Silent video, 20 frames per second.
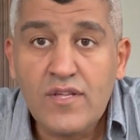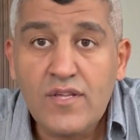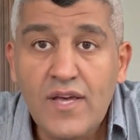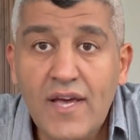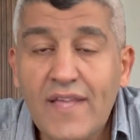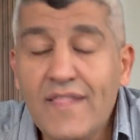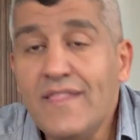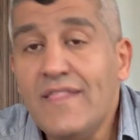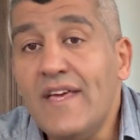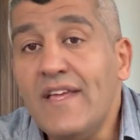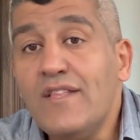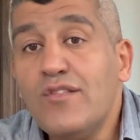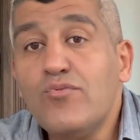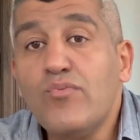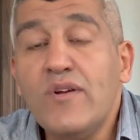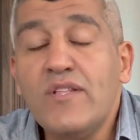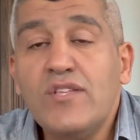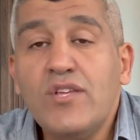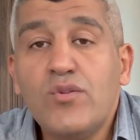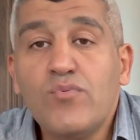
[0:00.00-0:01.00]
And then
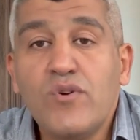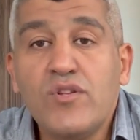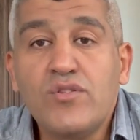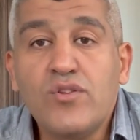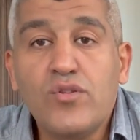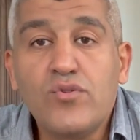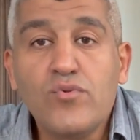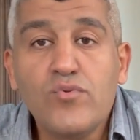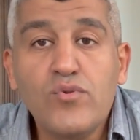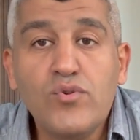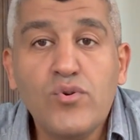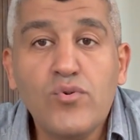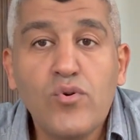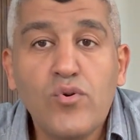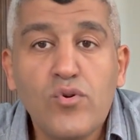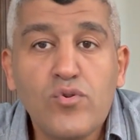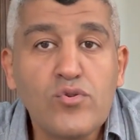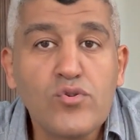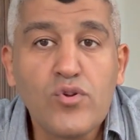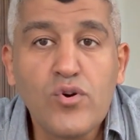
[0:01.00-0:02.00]
2022, you
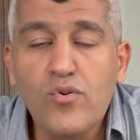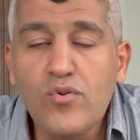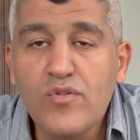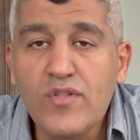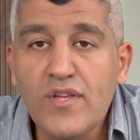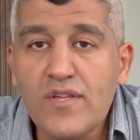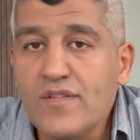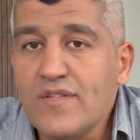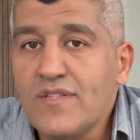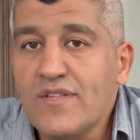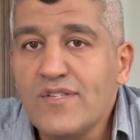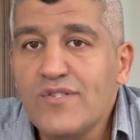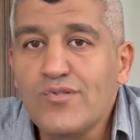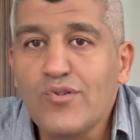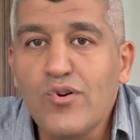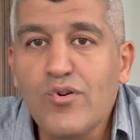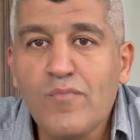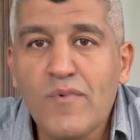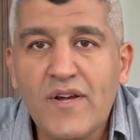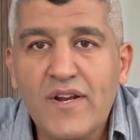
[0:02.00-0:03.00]
all know the
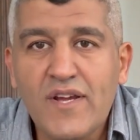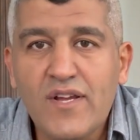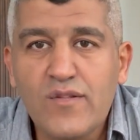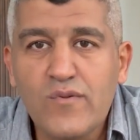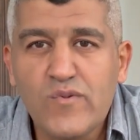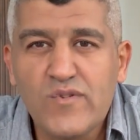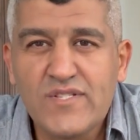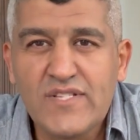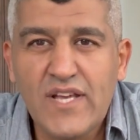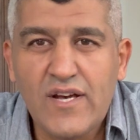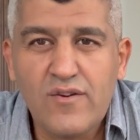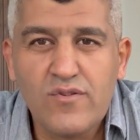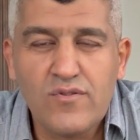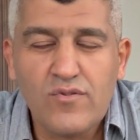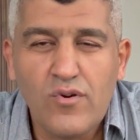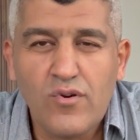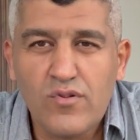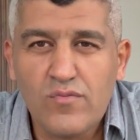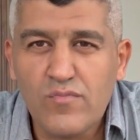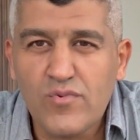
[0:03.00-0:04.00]
stock market was down
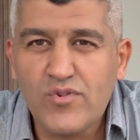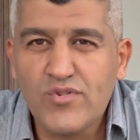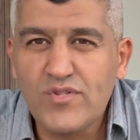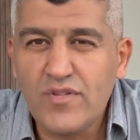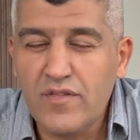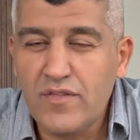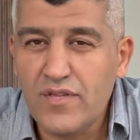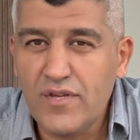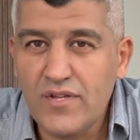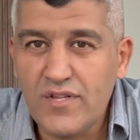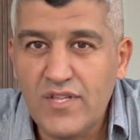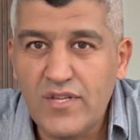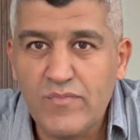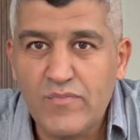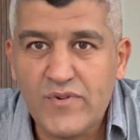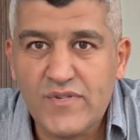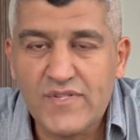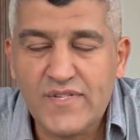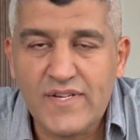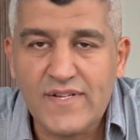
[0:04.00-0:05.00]
almost
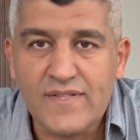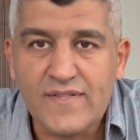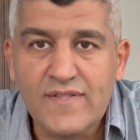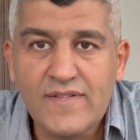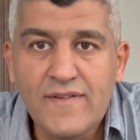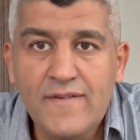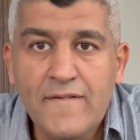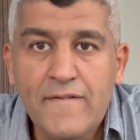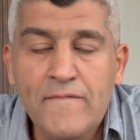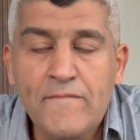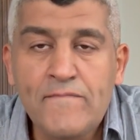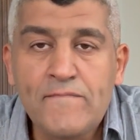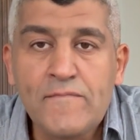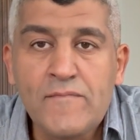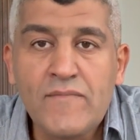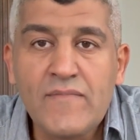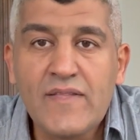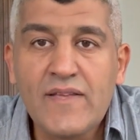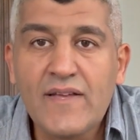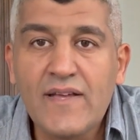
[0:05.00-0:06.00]
30%.
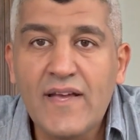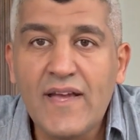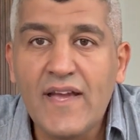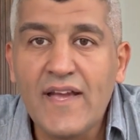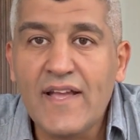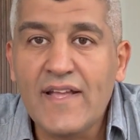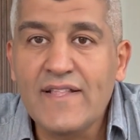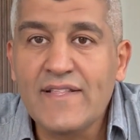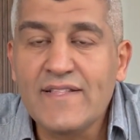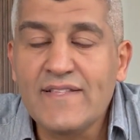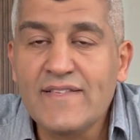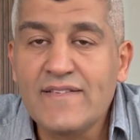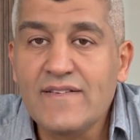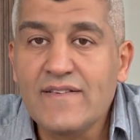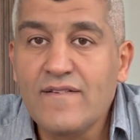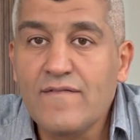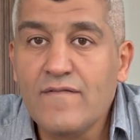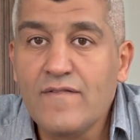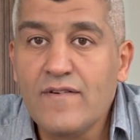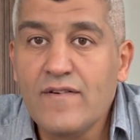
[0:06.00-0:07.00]
And
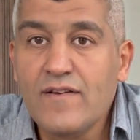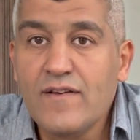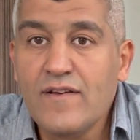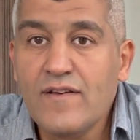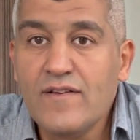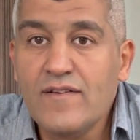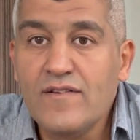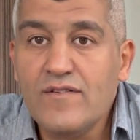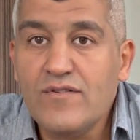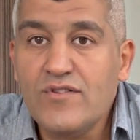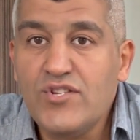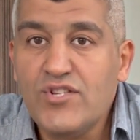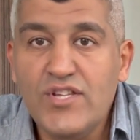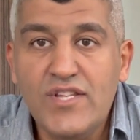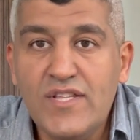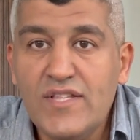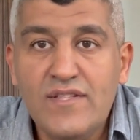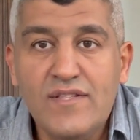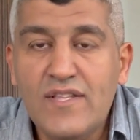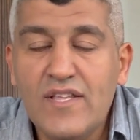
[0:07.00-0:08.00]

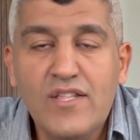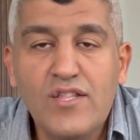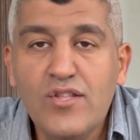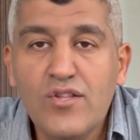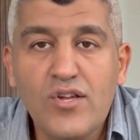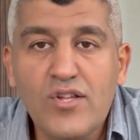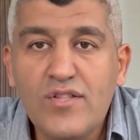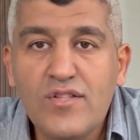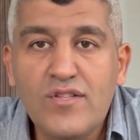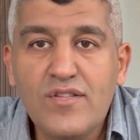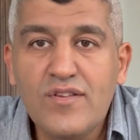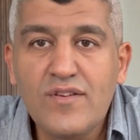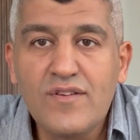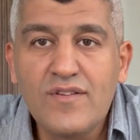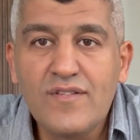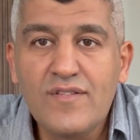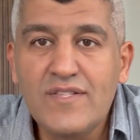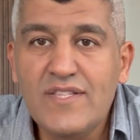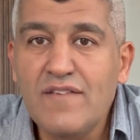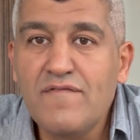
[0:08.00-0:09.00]
she did not
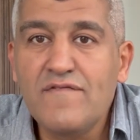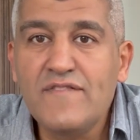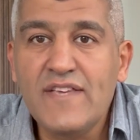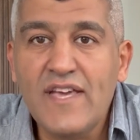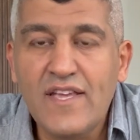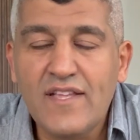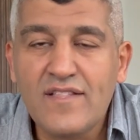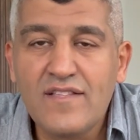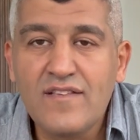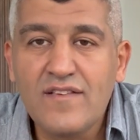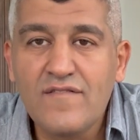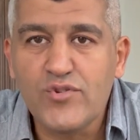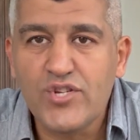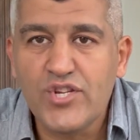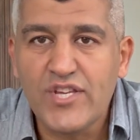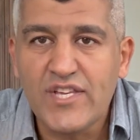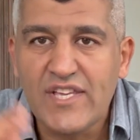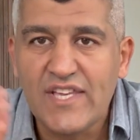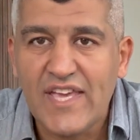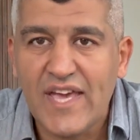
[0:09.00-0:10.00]
deviate.
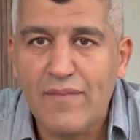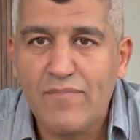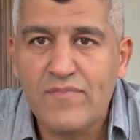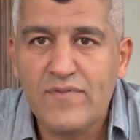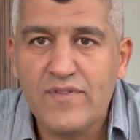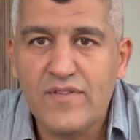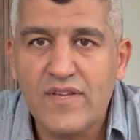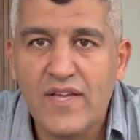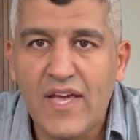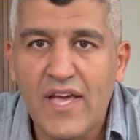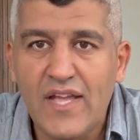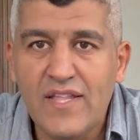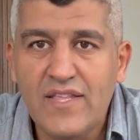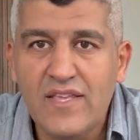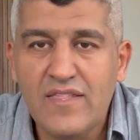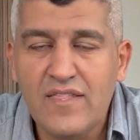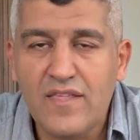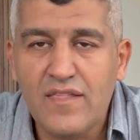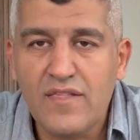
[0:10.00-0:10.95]
She kept adding the